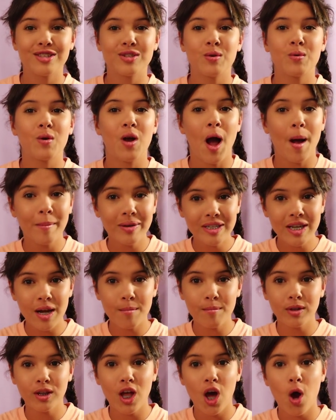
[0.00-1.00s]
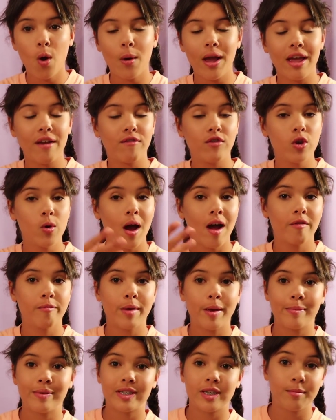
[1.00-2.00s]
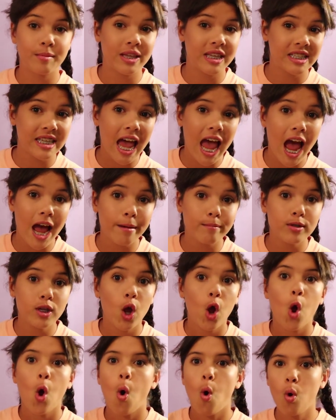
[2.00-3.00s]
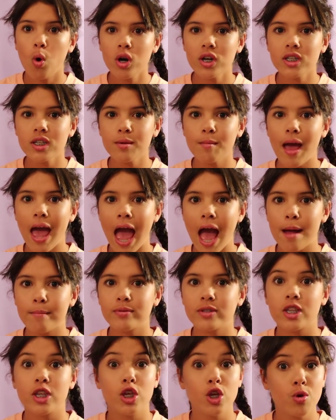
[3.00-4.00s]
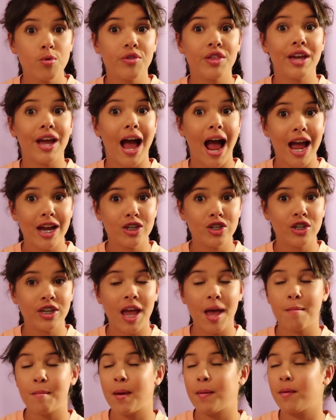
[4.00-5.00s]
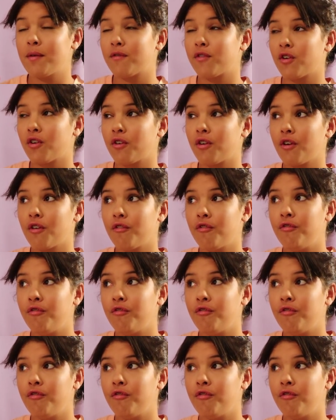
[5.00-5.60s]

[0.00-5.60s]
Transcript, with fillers: So comment down below if you have maybe some of these apps or some apps you think I should get maybe for